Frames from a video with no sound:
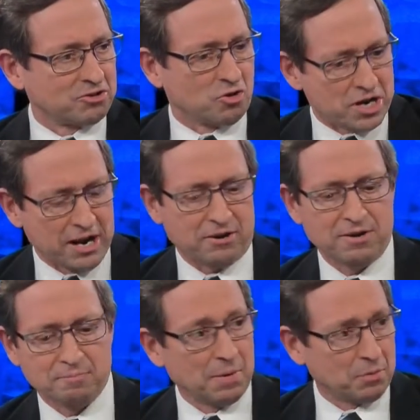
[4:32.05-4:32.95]
is
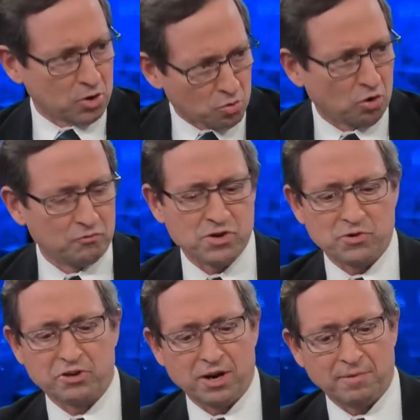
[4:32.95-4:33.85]
creator, biblical worldview
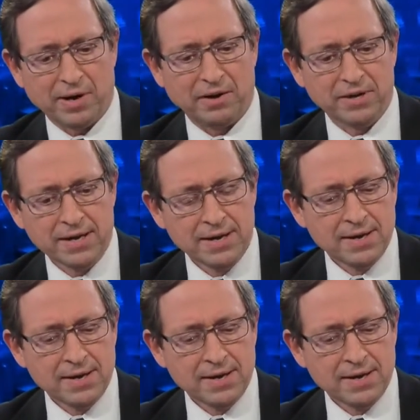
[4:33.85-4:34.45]
we talk about.